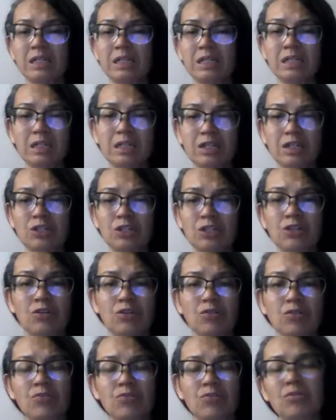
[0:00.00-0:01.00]
did not
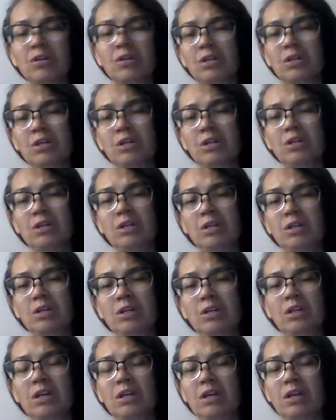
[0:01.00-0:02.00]
know
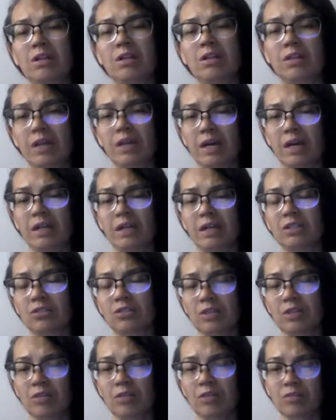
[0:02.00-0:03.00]
that. So
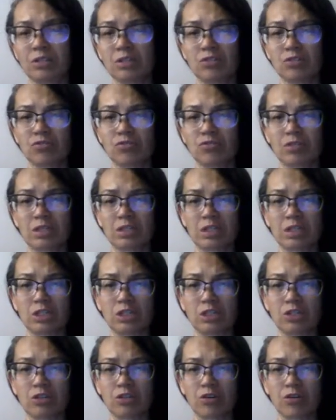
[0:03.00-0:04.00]
that was interesting
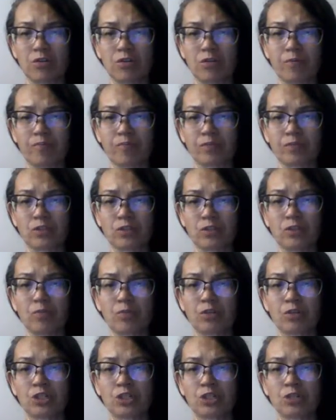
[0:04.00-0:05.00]
to know. So they
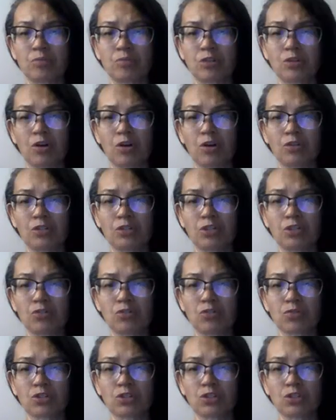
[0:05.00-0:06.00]
were shipped to Aldi
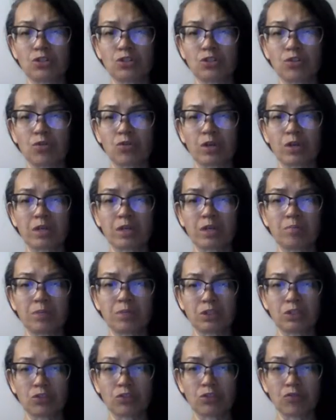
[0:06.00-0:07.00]
stores in New York and
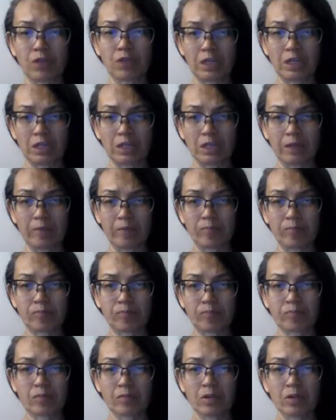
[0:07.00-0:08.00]
Pennsylvania.
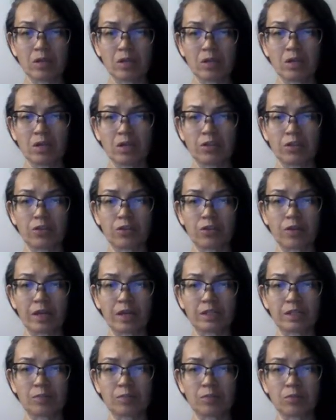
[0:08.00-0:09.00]
There
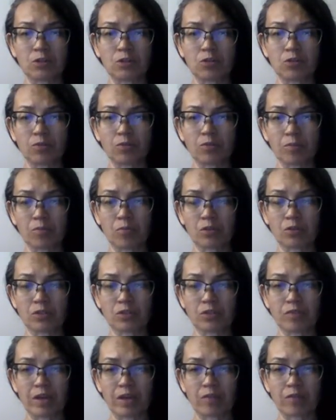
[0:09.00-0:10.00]
has been no reports
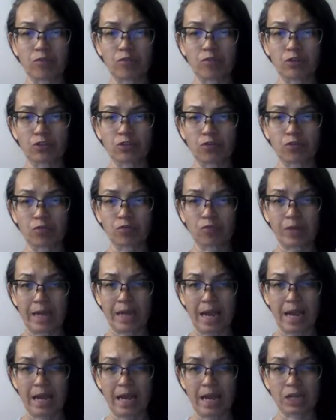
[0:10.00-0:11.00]
of adverse
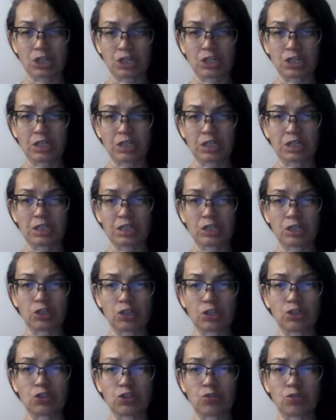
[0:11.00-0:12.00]
reactions, and
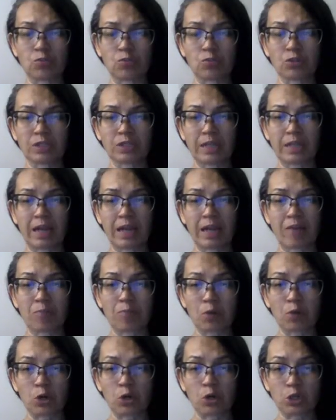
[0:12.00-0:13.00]
consumers that have
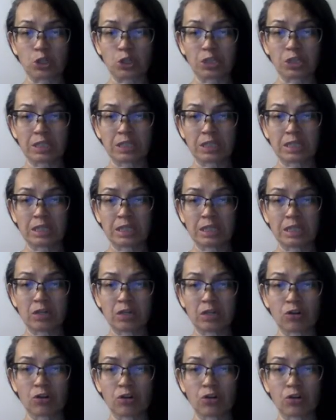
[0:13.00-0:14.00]
purchased it
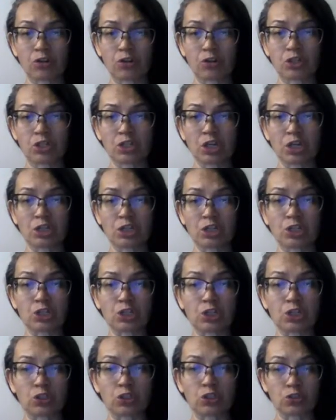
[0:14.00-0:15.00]
are urged not to
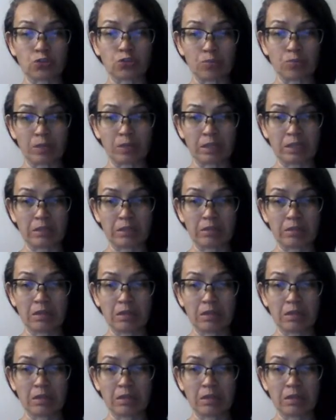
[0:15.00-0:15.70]
consume it.